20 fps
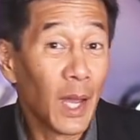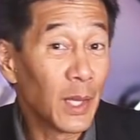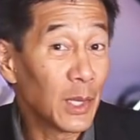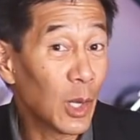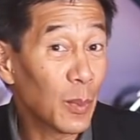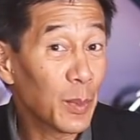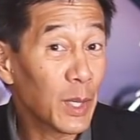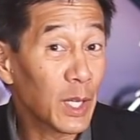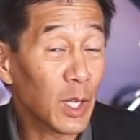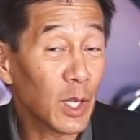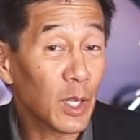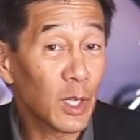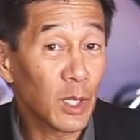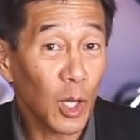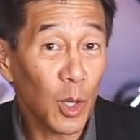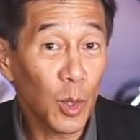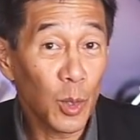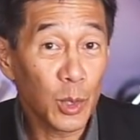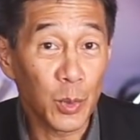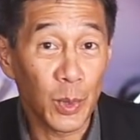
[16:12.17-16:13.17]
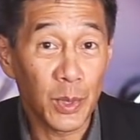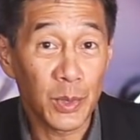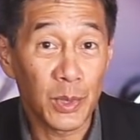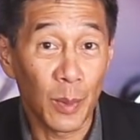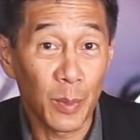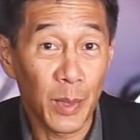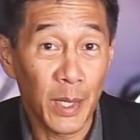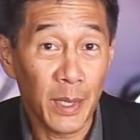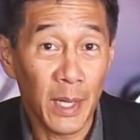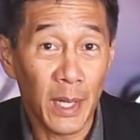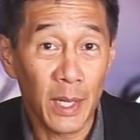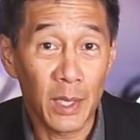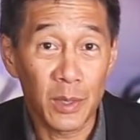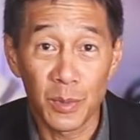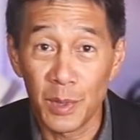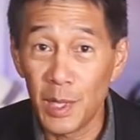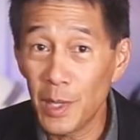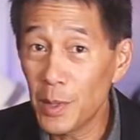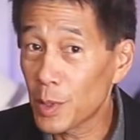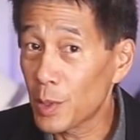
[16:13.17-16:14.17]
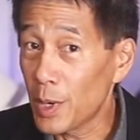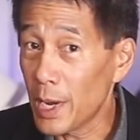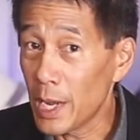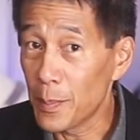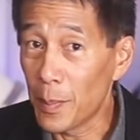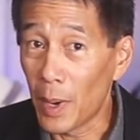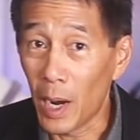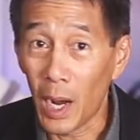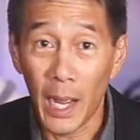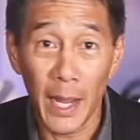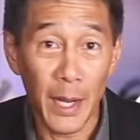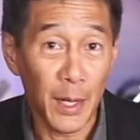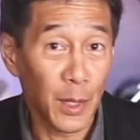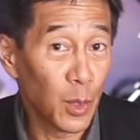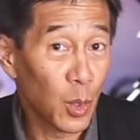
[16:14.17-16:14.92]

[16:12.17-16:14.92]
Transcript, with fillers: Now I'm going to close with something that is neither a buy